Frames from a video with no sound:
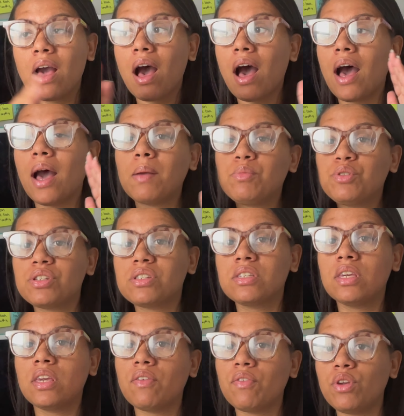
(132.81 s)
I'm just
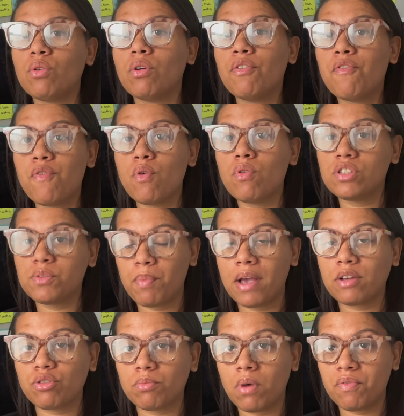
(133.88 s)
giving you a full
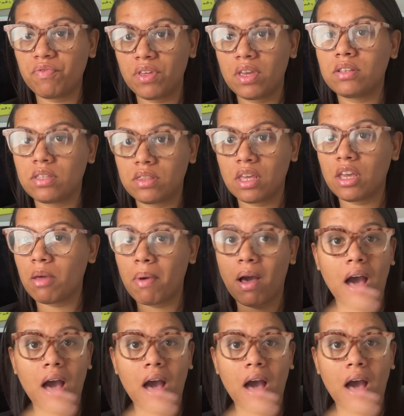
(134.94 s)
spectrum of things to think about.